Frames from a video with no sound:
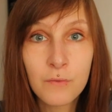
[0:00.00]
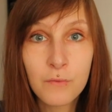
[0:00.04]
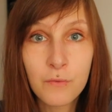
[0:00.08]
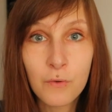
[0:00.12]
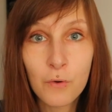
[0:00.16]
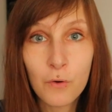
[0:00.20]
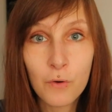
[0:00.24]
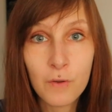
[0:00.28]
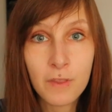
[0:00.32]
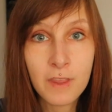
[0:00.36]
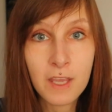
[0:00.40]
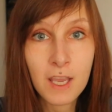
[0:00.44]

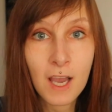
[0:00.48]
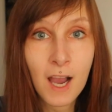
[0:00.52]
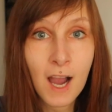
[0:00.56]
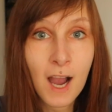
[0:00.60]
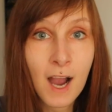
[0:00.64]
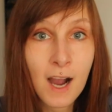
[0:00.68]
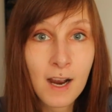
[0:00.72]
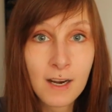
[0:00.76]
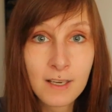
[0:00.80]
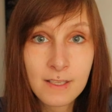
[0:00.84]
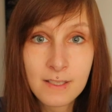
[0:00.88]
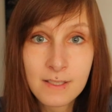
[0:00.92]
for the
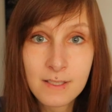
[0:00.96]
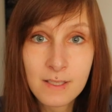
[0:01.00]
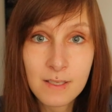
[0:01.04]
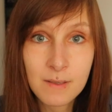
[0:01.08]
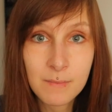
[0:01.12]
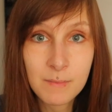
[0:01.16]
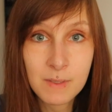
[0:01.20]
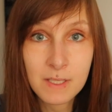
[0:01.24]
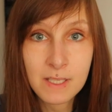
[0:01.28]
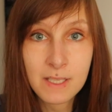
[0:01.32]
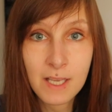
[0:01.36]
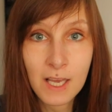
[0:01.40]

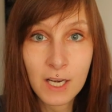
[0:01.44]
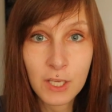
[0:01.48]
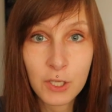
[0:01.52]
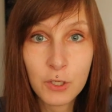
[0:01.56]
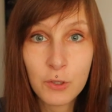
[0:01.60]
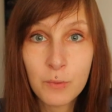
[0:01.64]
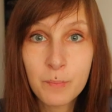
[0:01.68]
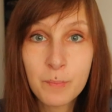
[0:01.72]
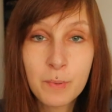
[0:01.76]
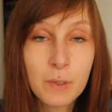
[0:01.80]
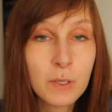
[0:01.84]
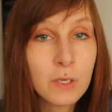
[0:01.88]
items that
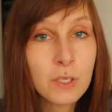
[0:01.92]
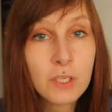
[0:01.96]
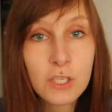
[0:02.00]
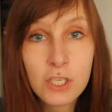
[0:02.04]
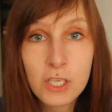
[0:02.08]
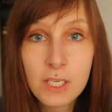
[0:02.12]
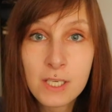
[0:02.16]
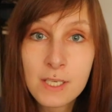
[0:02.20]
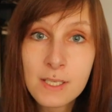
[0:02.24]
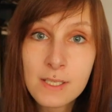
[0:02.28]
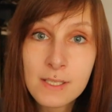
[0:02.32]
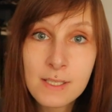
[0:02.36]
you
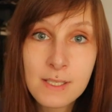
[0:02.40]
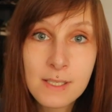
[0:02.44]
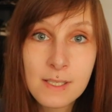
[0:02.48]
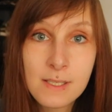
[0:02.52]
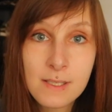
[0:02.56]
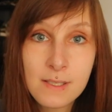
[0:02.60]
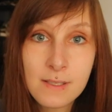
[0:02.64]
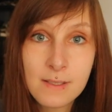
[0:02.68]
purchase.